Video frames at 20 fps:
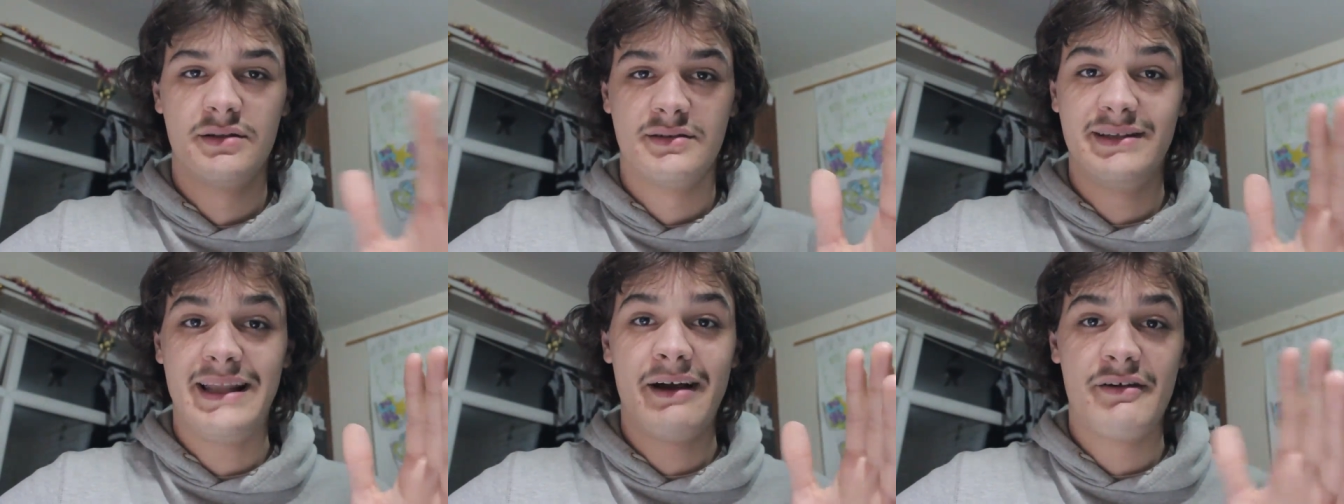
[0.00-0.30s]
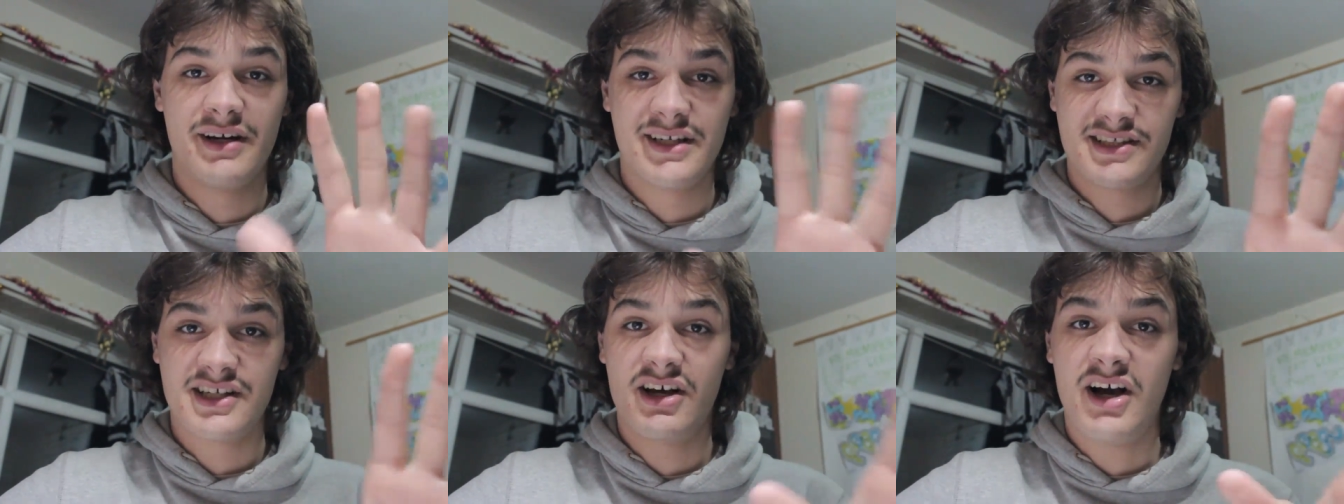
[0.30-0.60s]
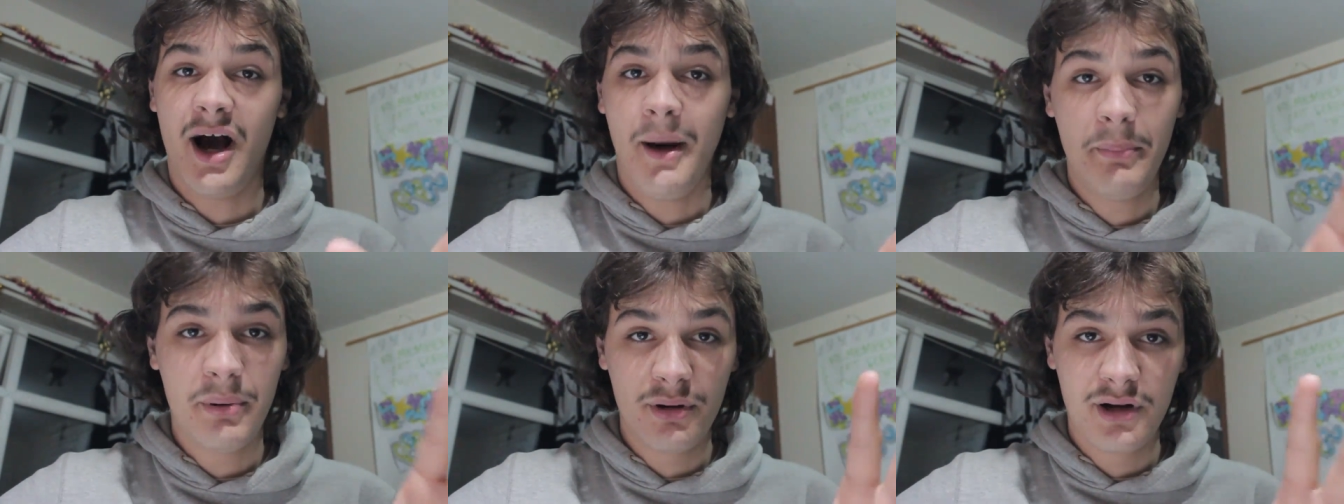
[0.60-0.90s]
There is a
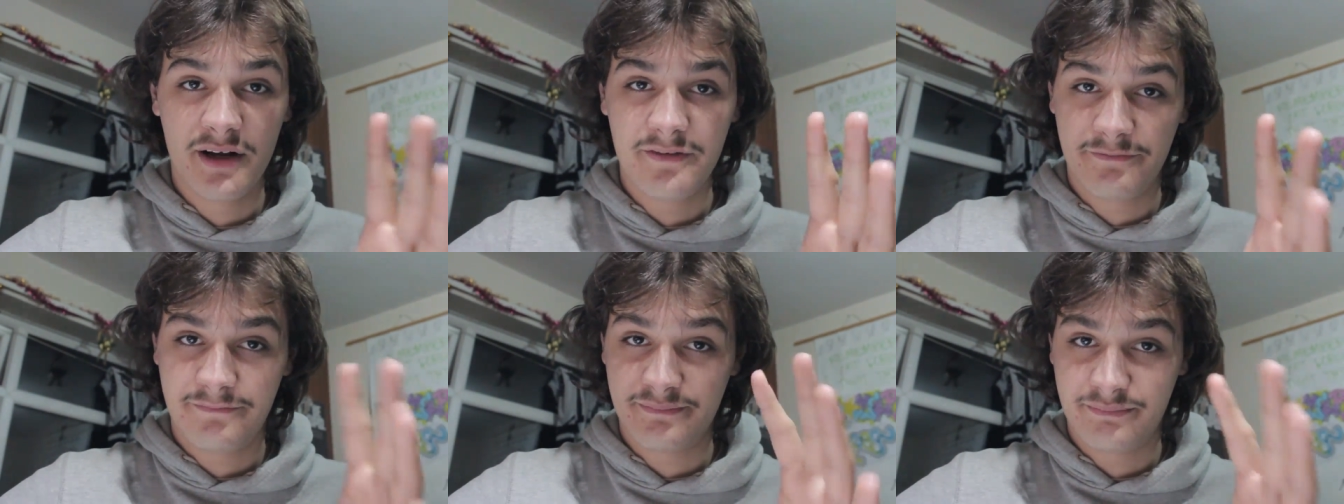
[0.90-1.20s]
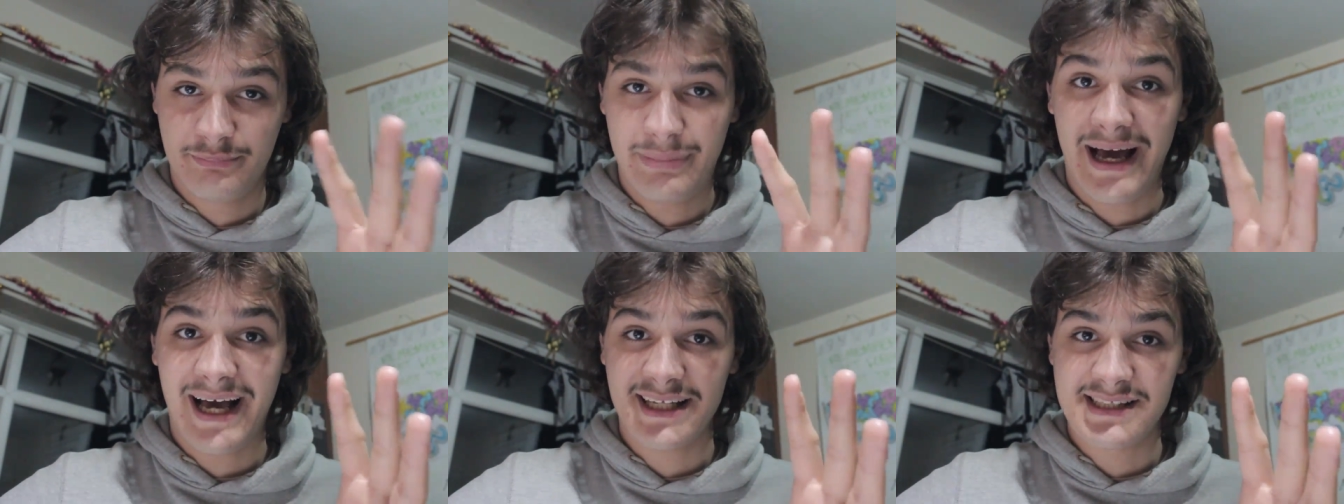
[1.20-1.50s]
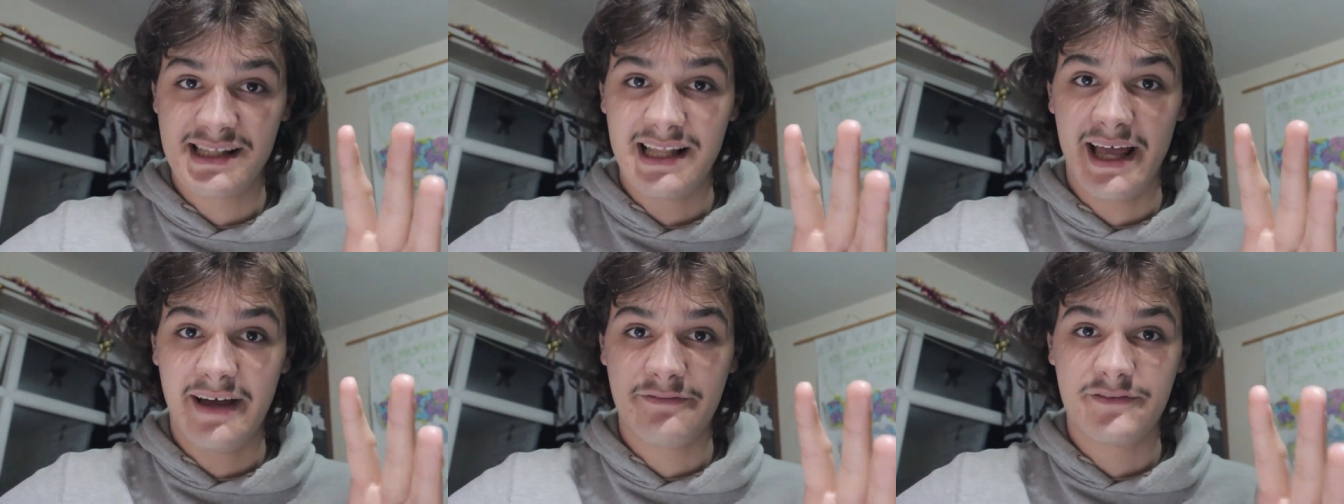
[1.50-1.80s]
couple of
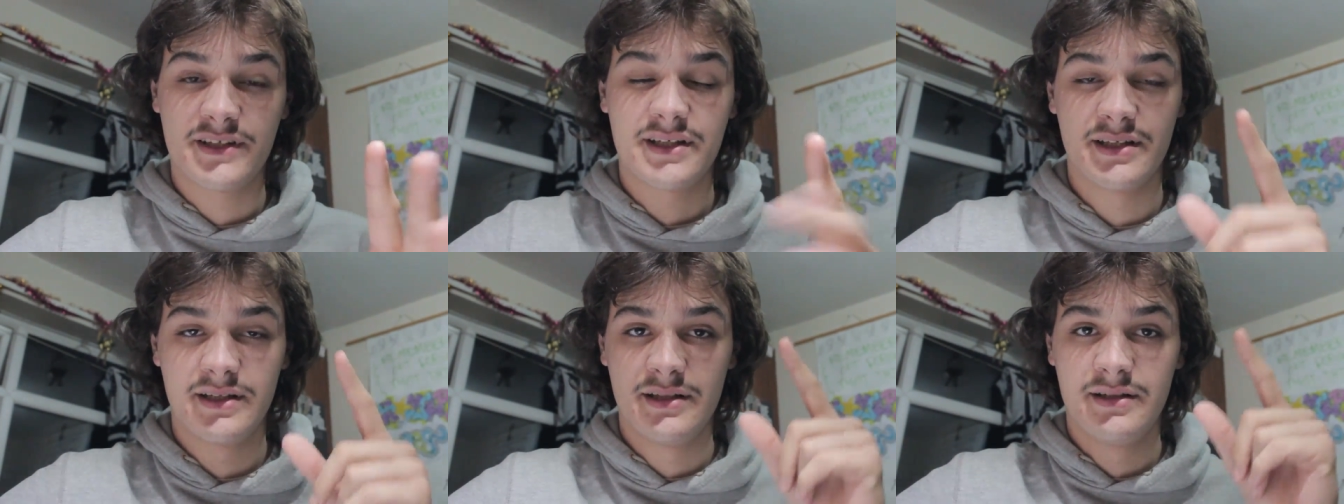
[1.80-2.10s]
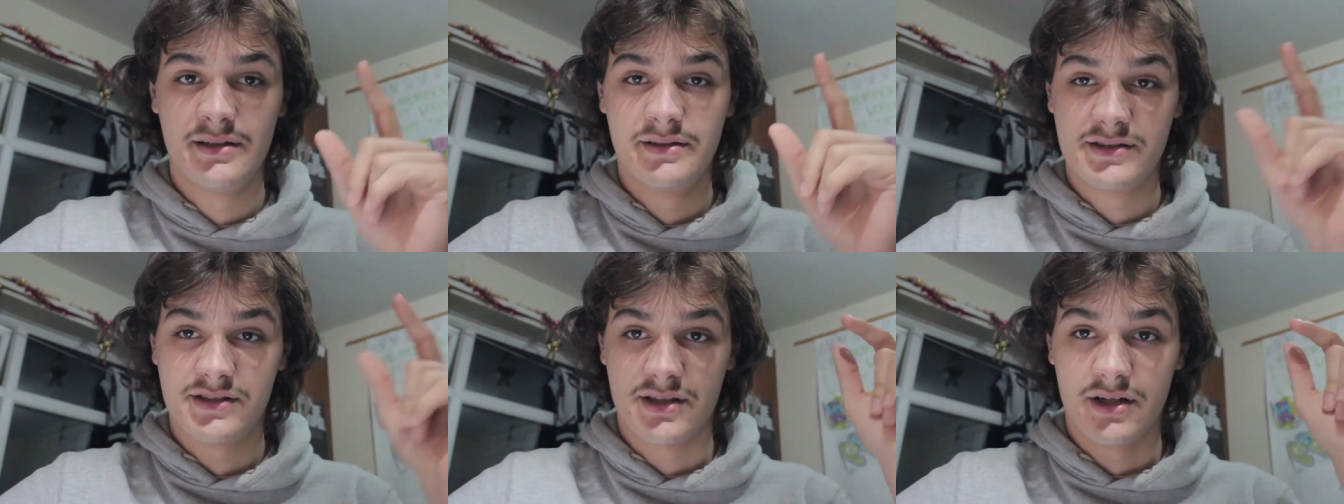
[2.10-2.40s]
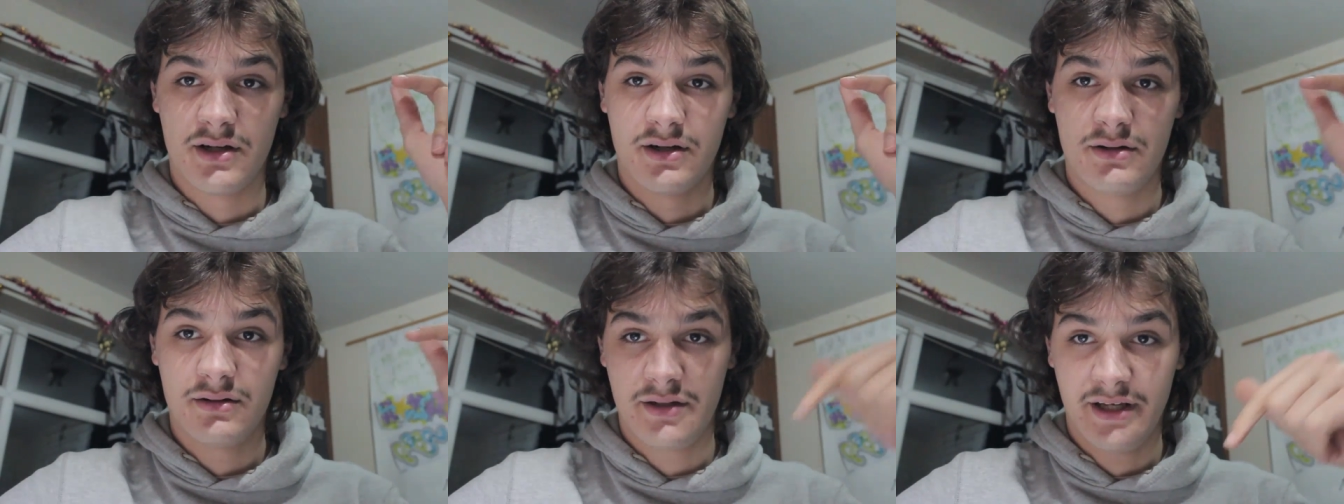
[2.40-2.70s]
packs left,
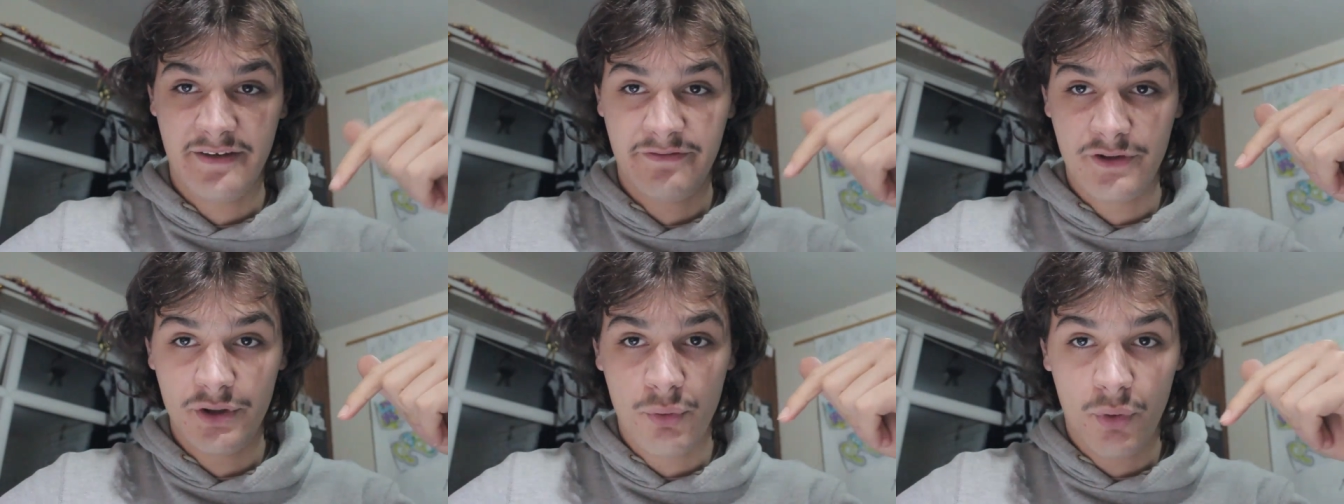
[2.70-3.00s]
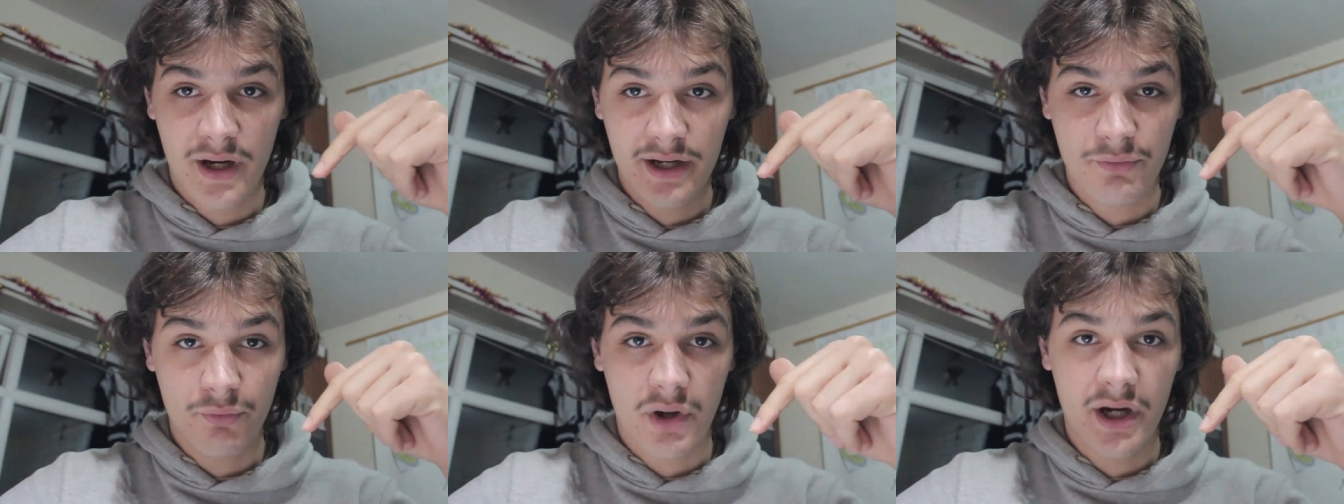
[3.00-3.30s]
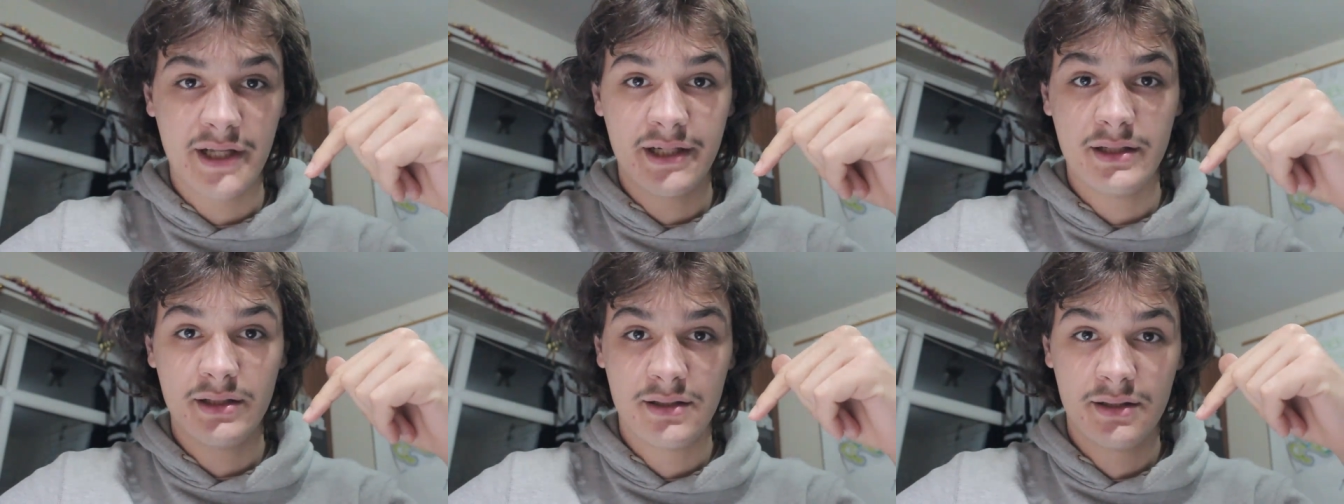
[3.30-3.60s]
so if you want
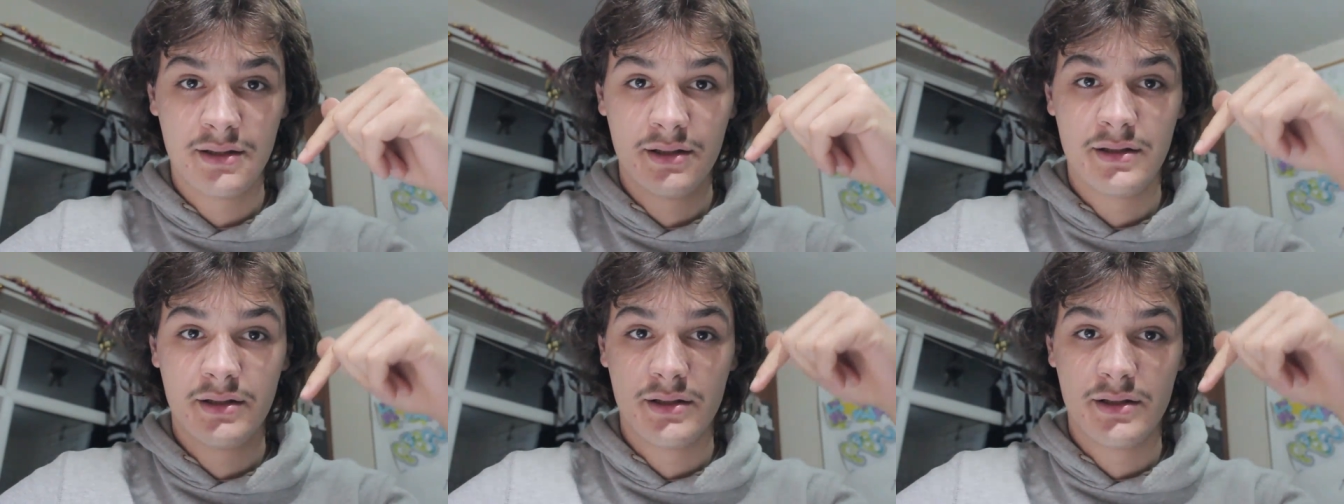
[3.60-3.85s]
one,